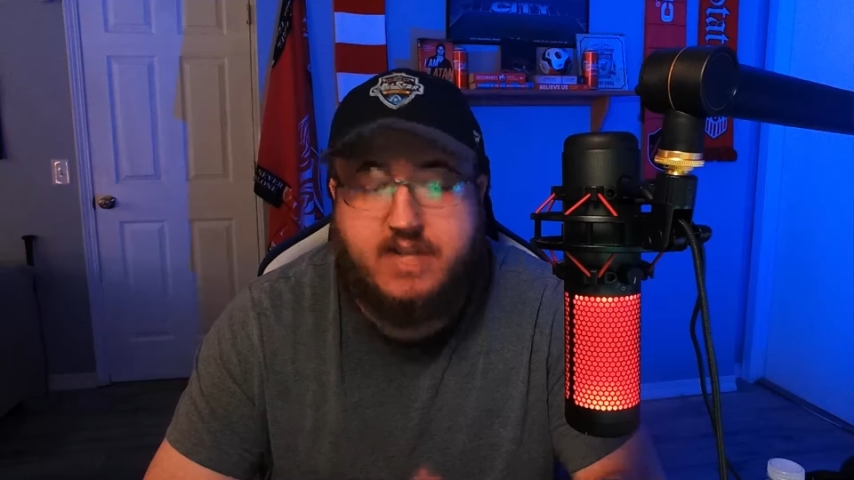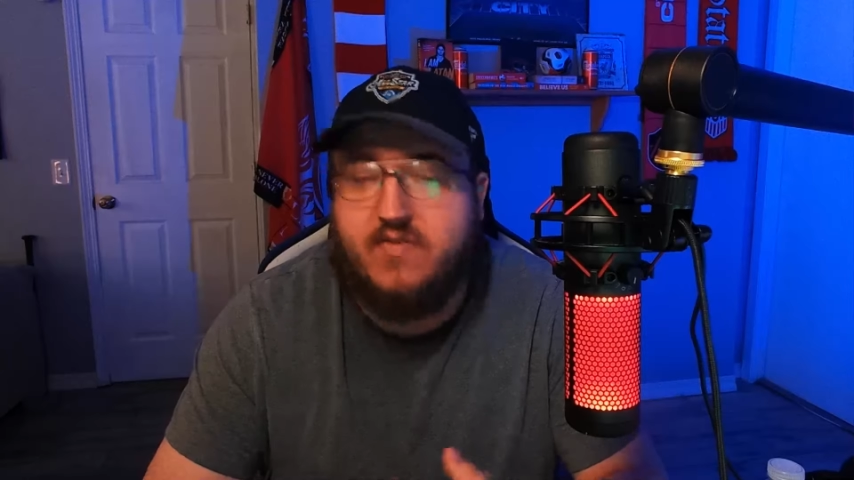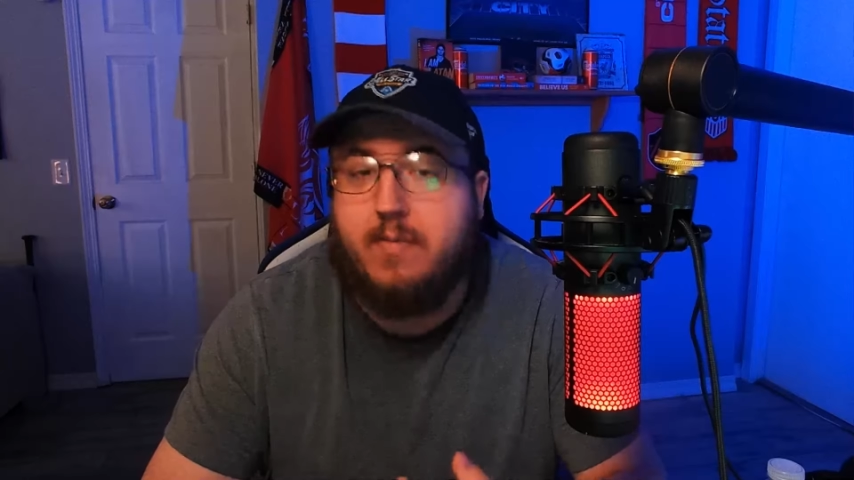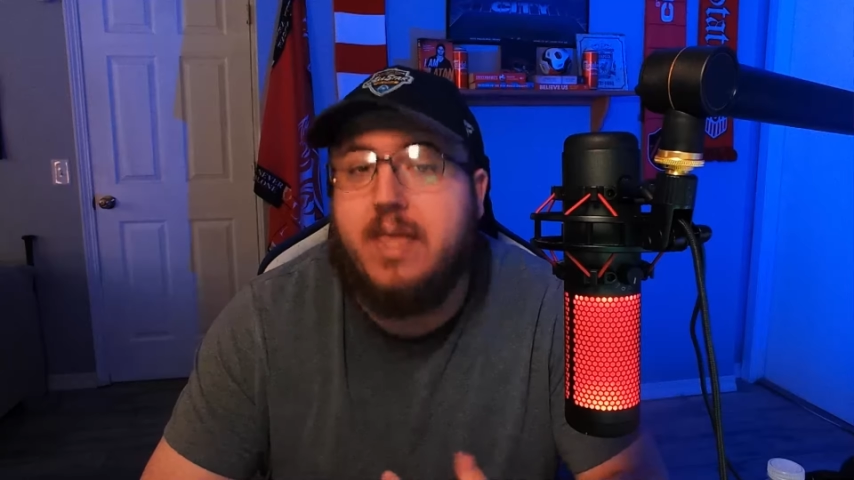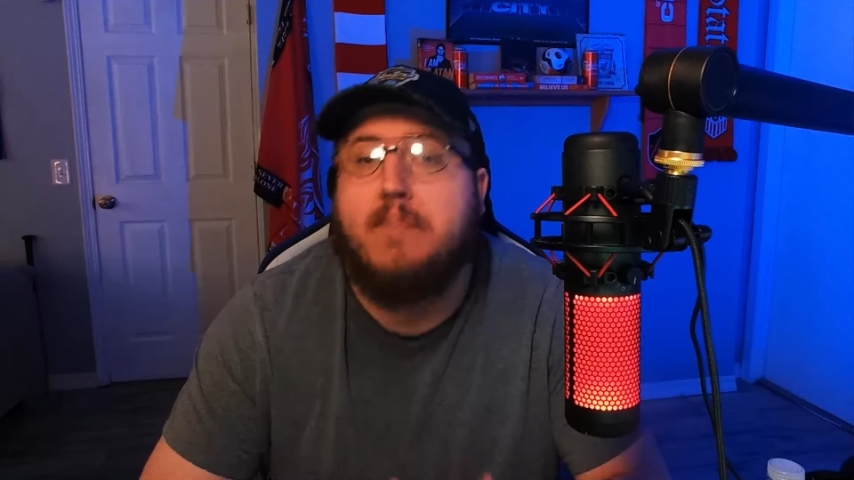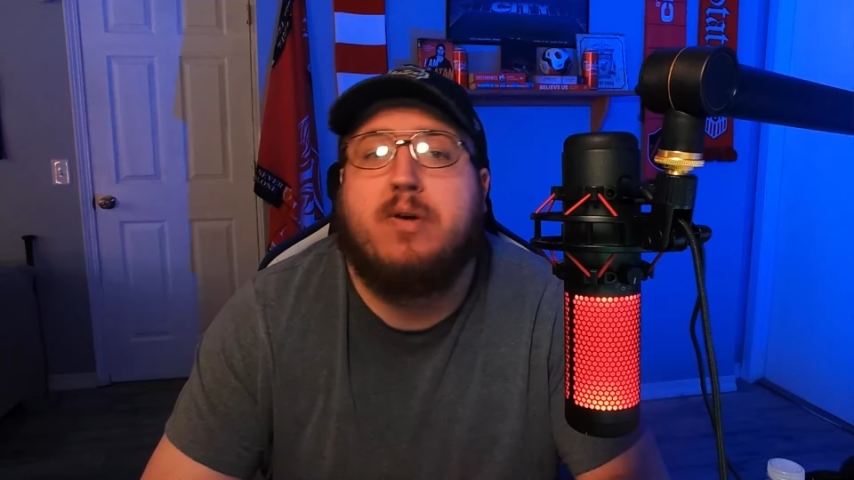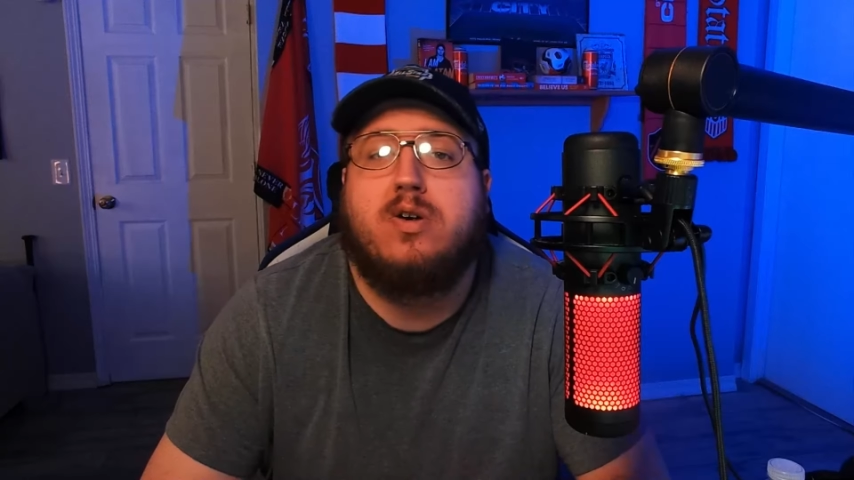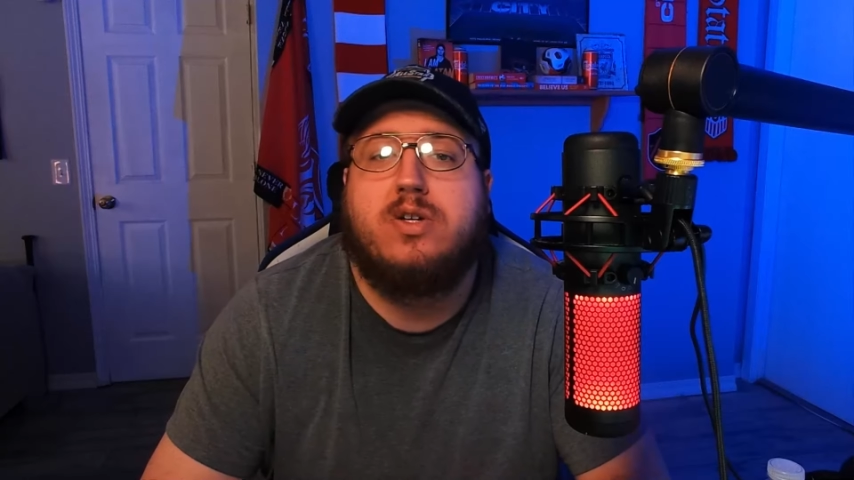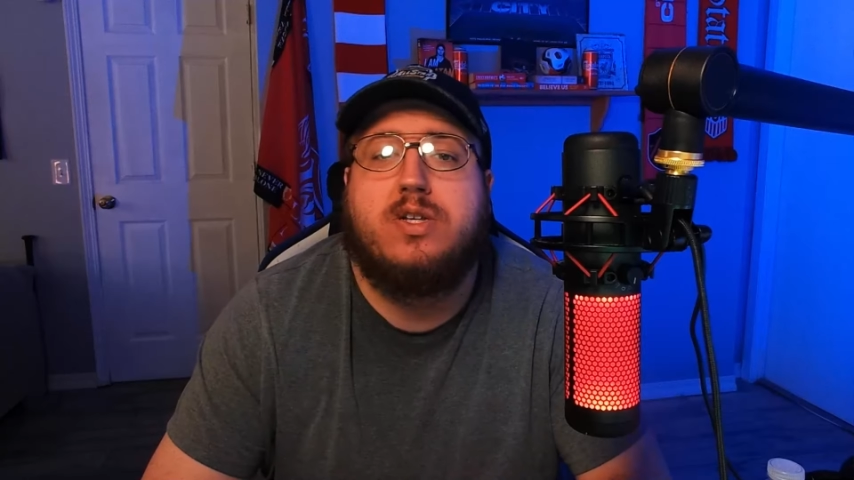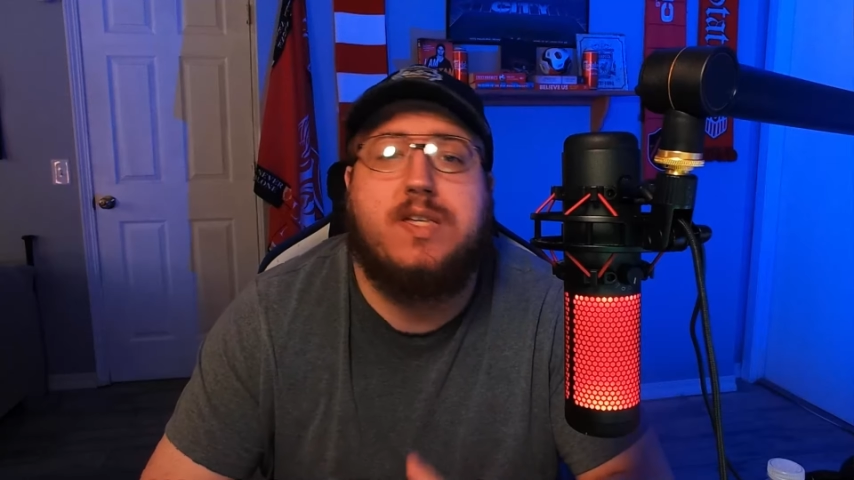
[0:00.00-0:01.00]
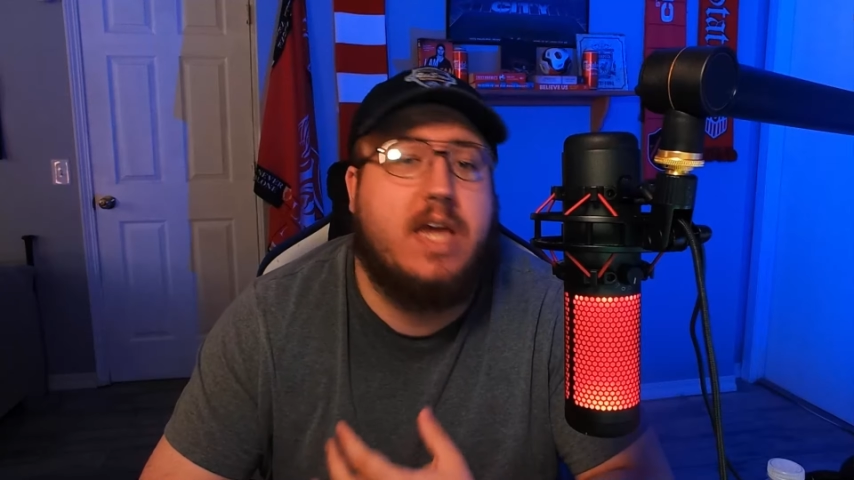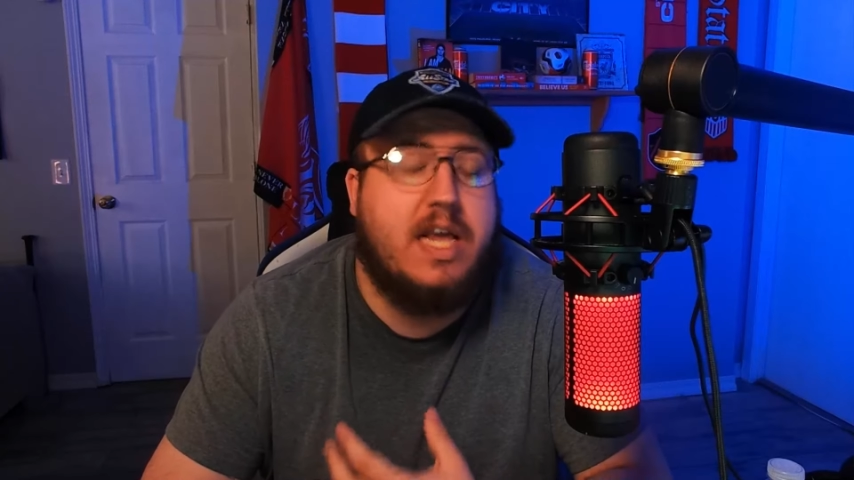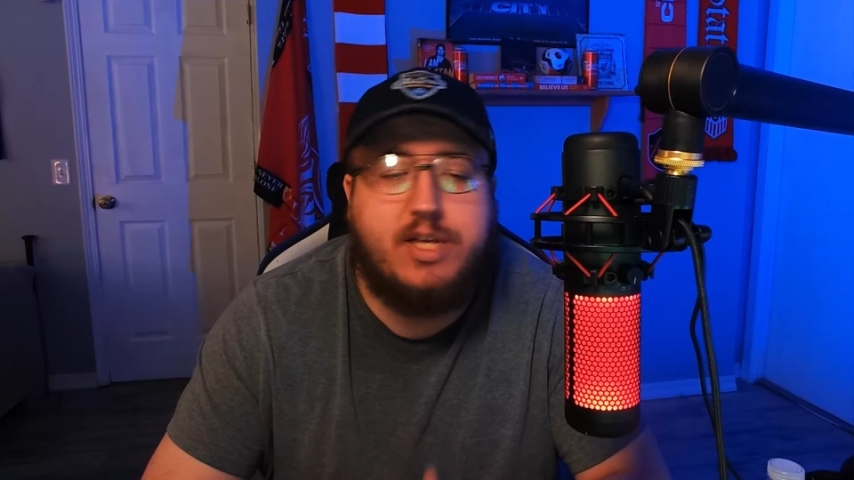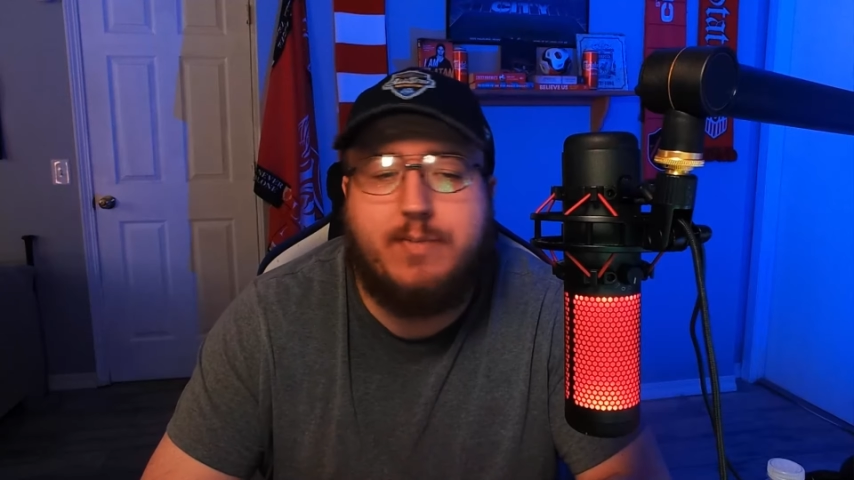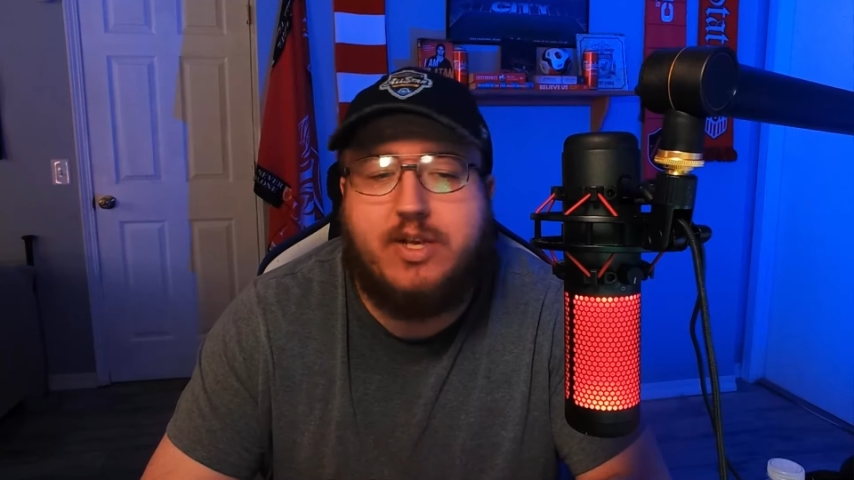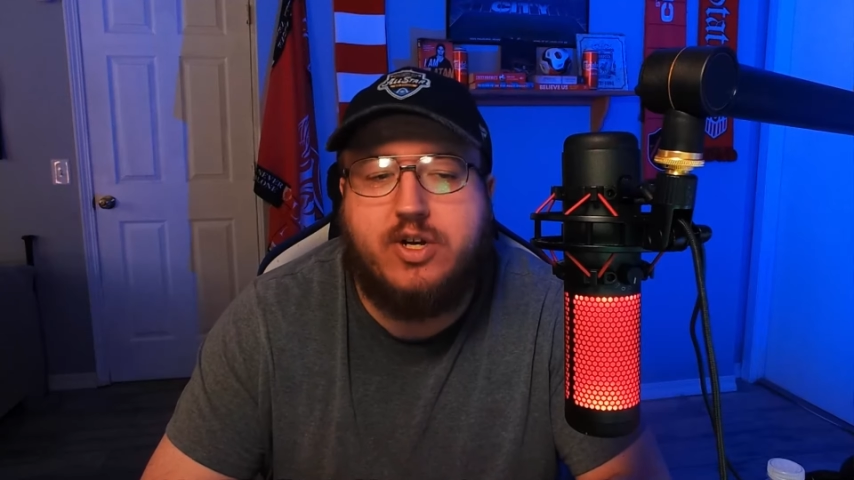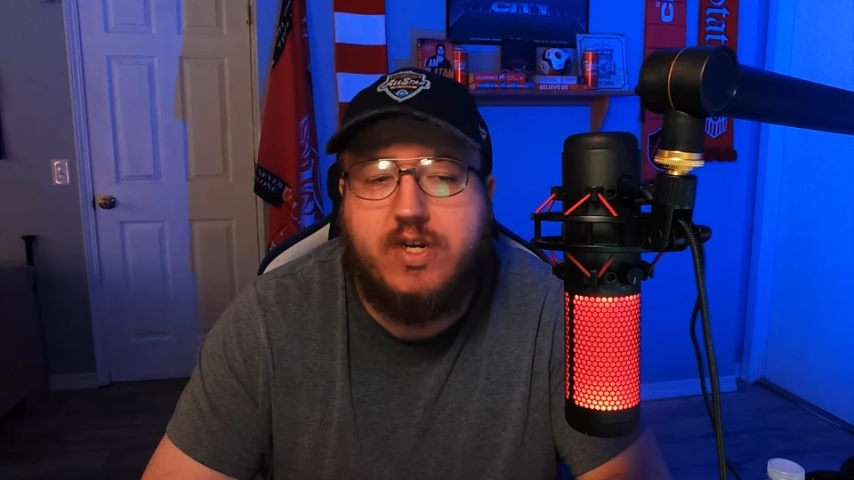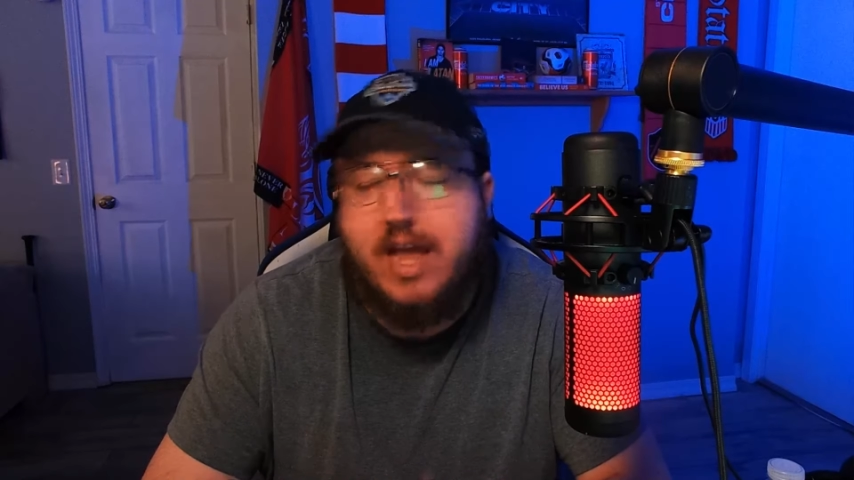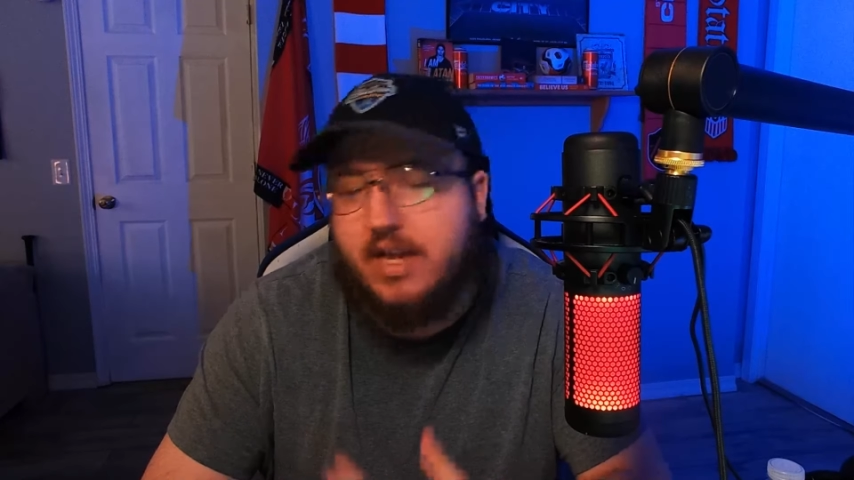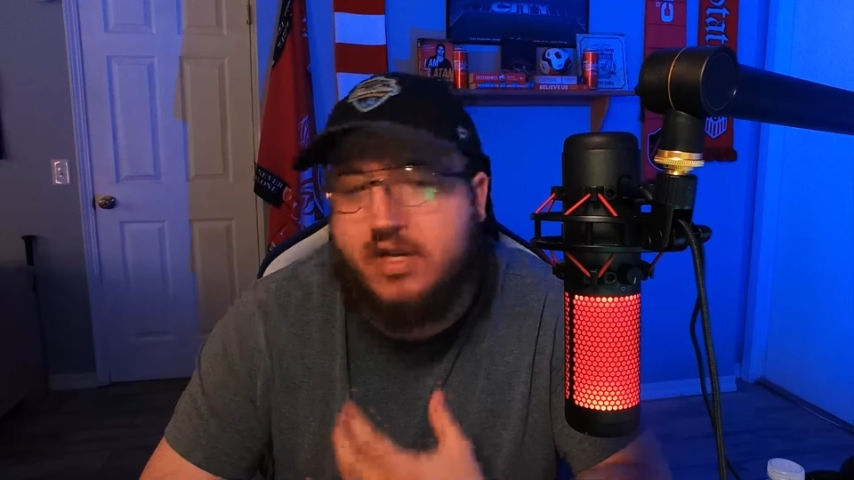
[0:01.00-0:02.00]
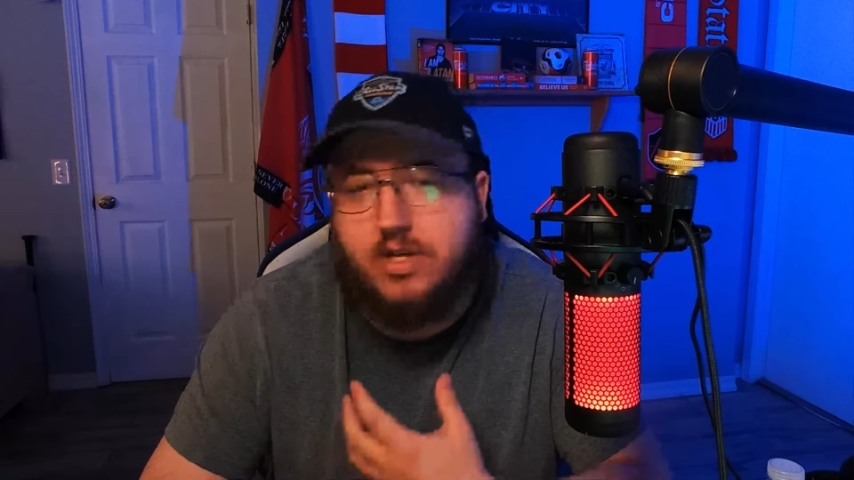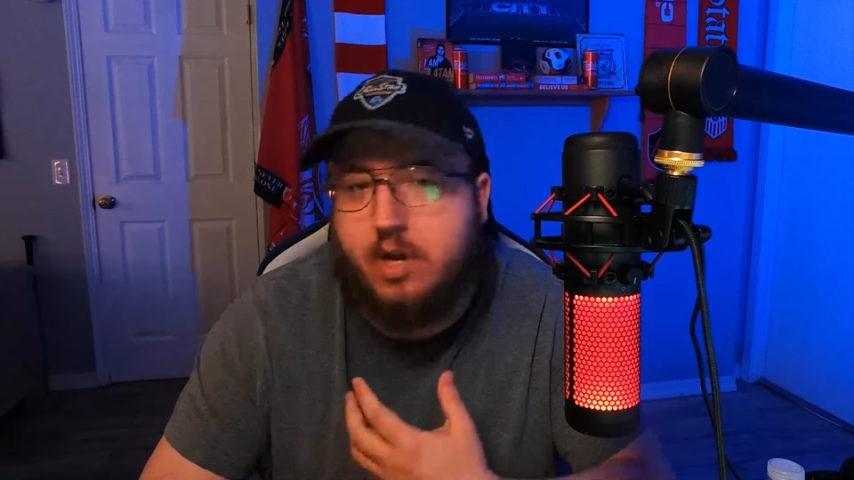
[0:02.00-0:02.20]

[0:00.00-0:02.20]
For me personally, asymmetric tactics are